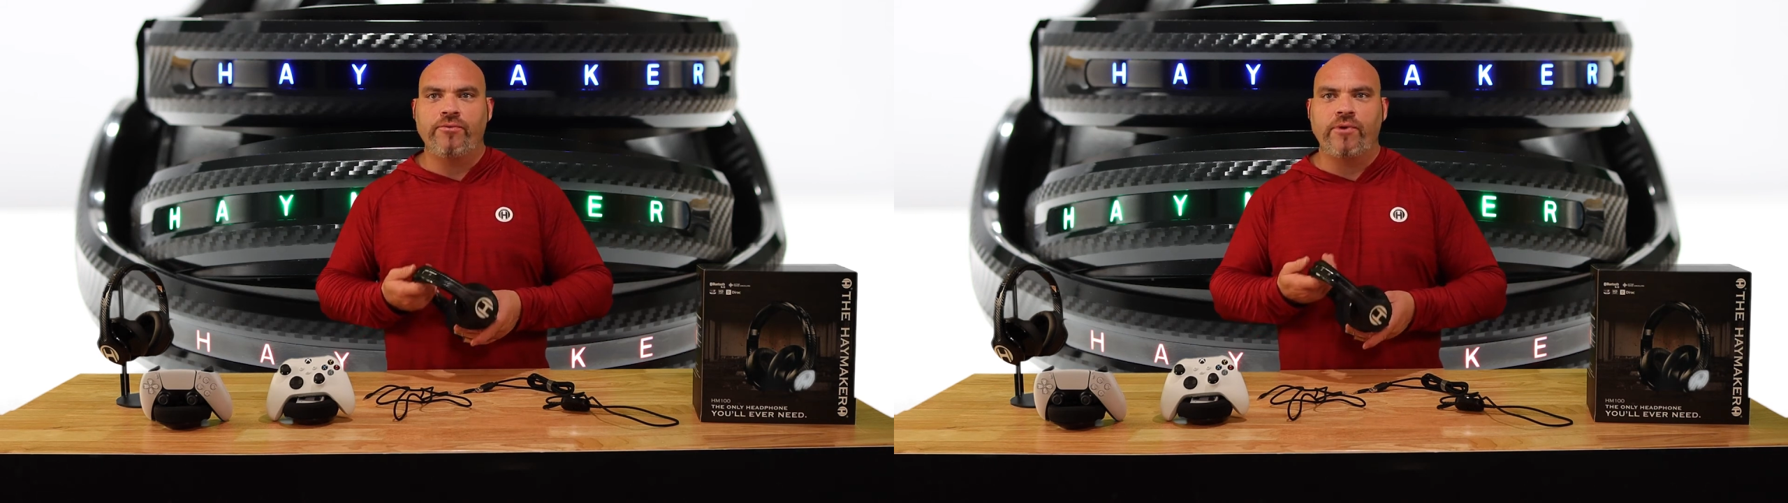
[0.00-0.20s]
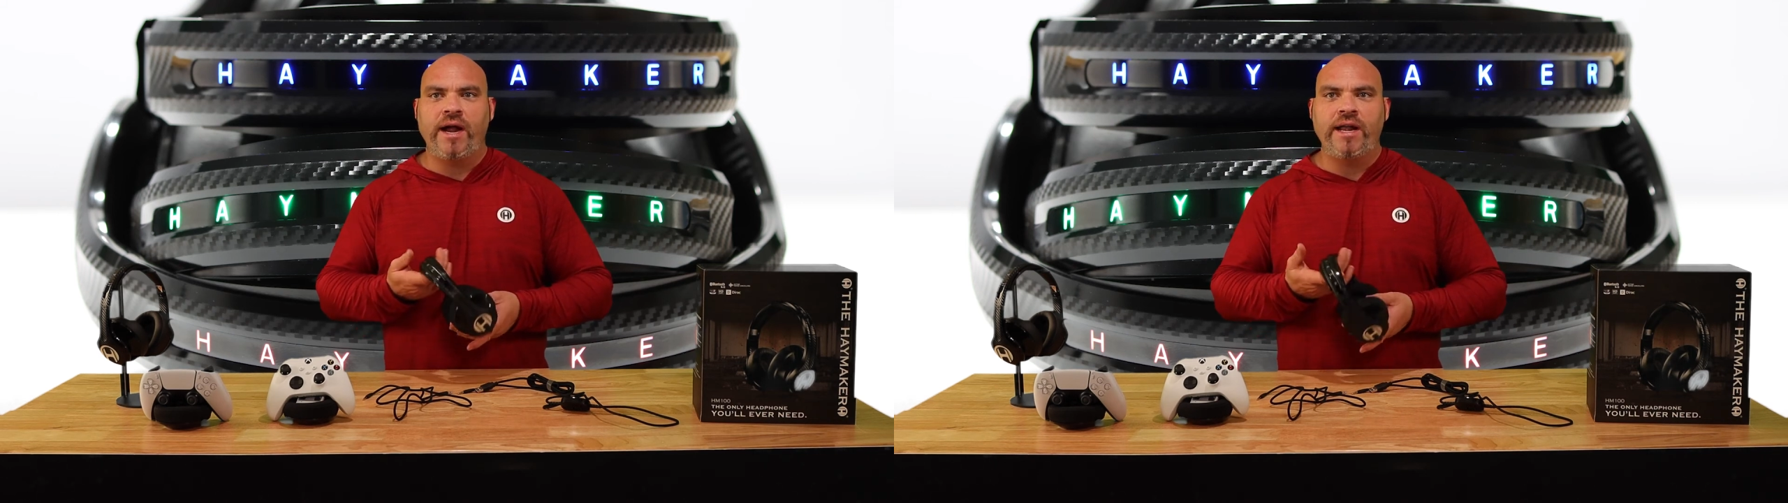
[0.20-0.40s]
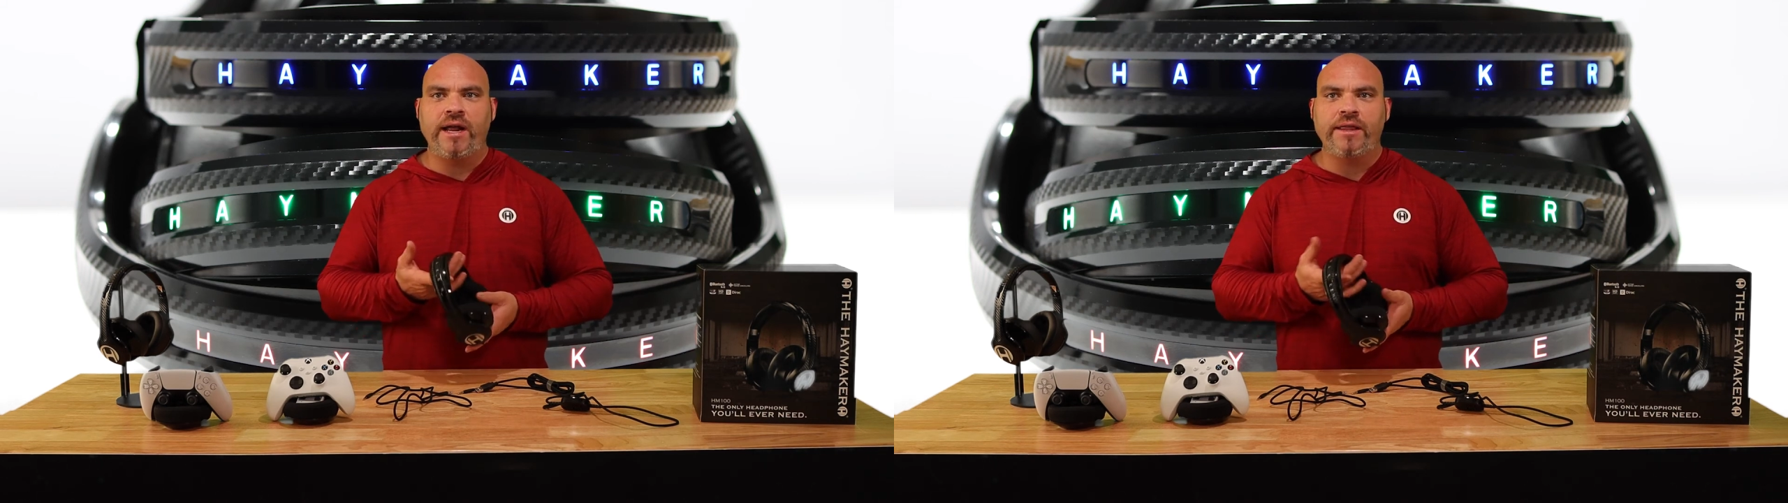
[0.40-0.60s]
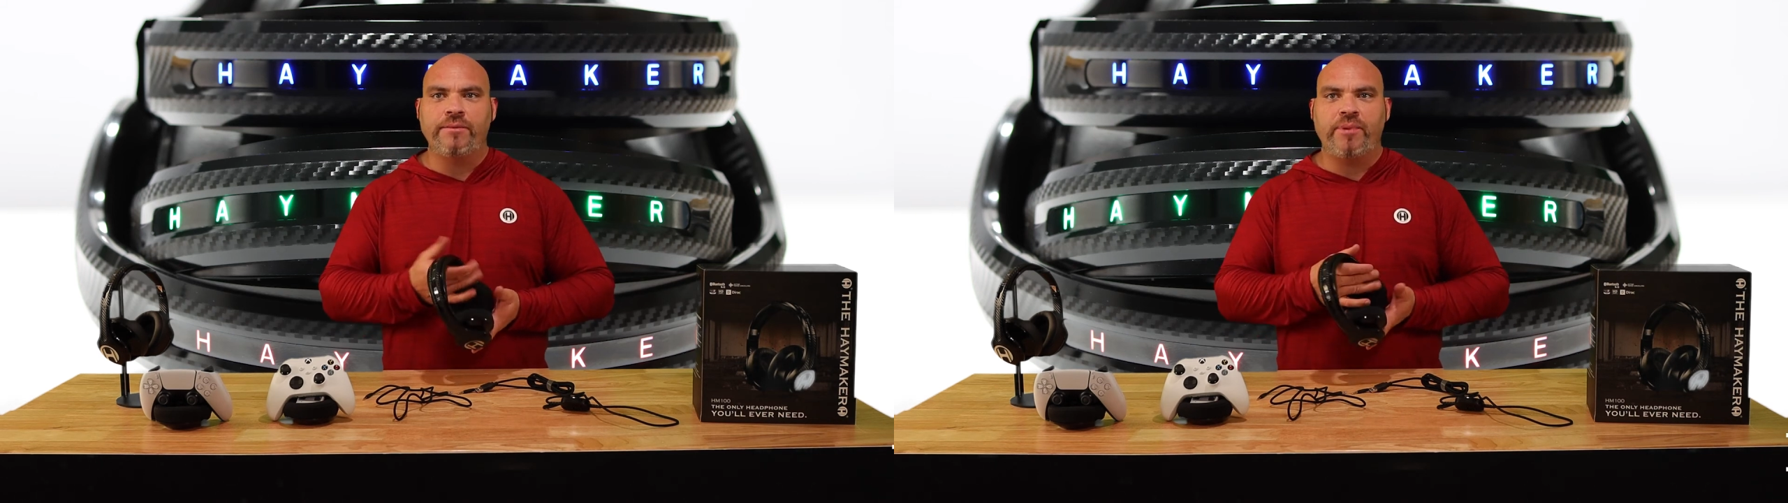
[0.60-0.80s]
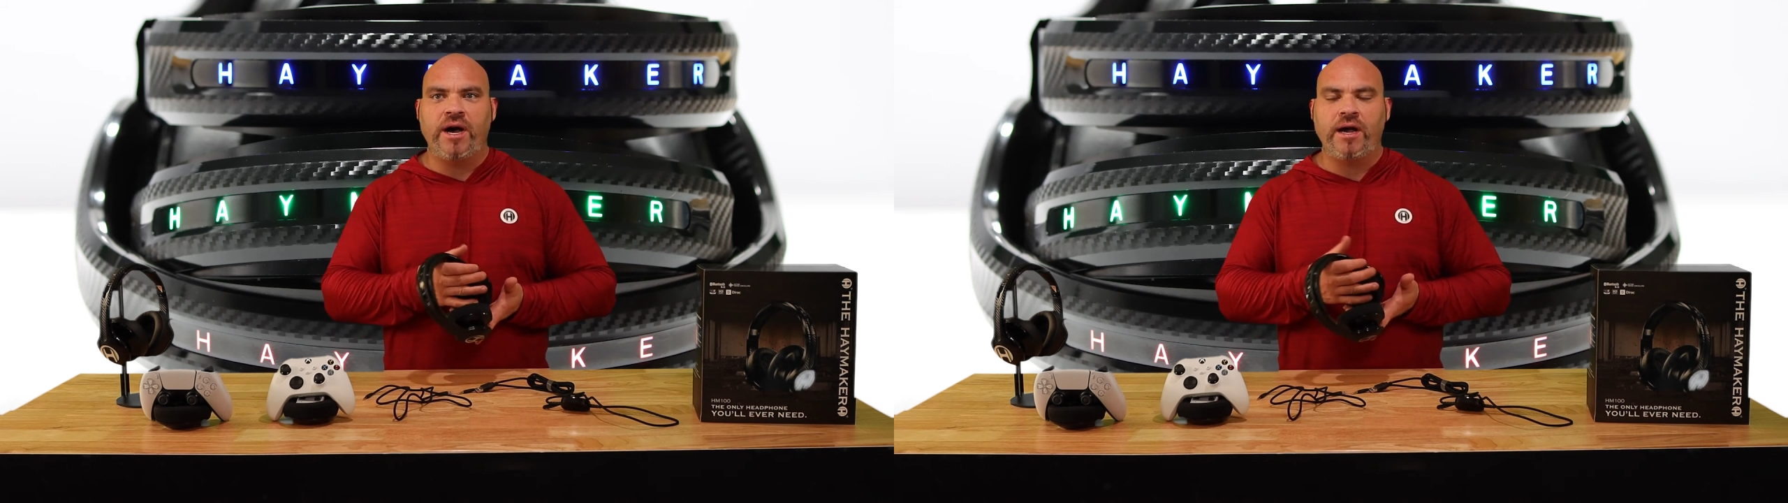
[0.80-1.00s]
right out of the
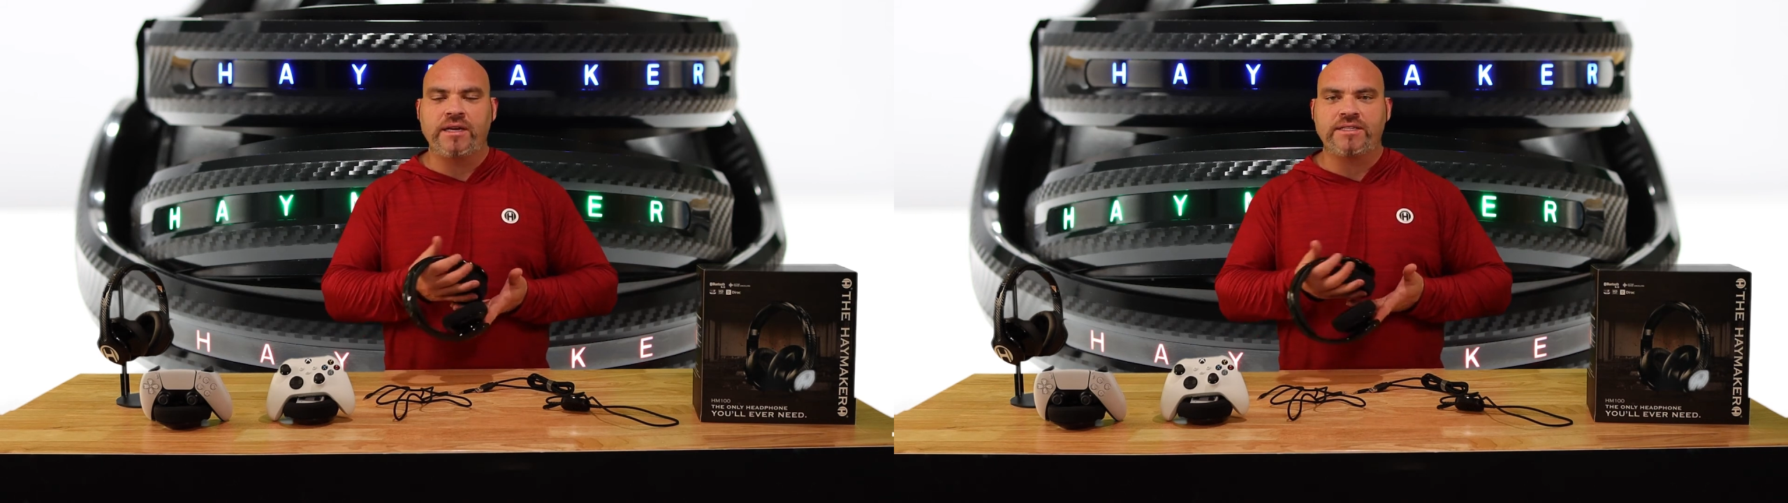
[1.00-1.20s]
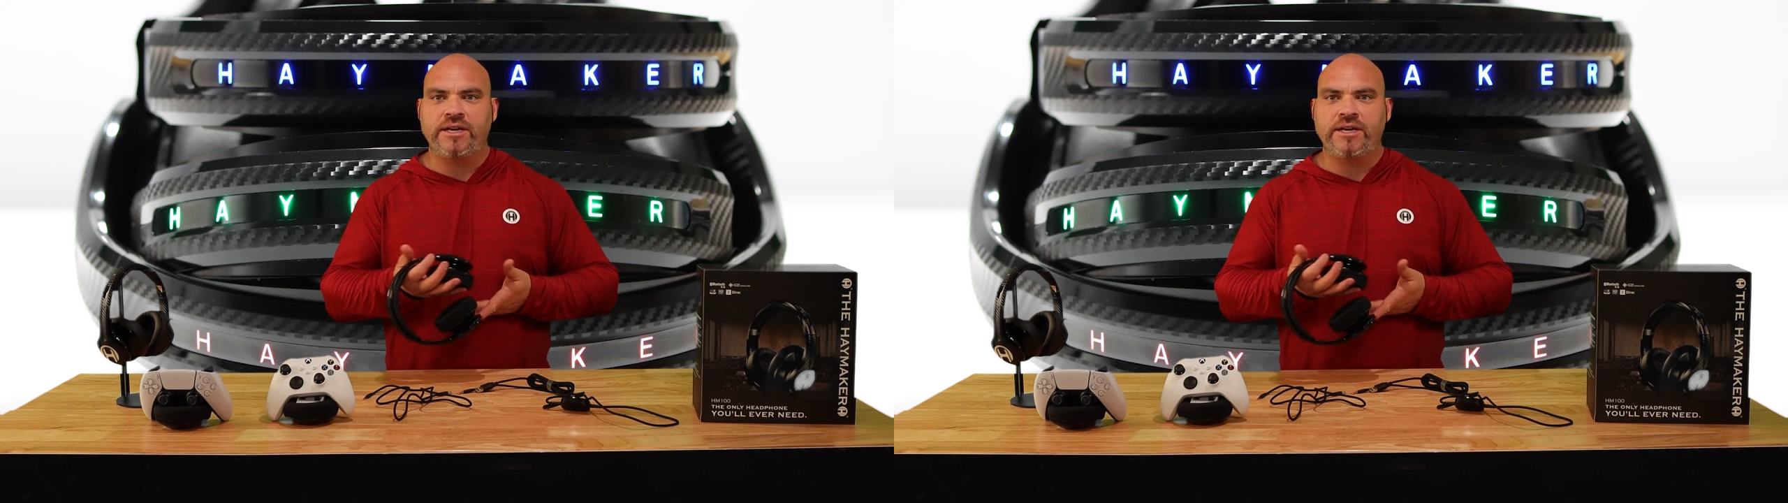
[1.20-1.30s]
box,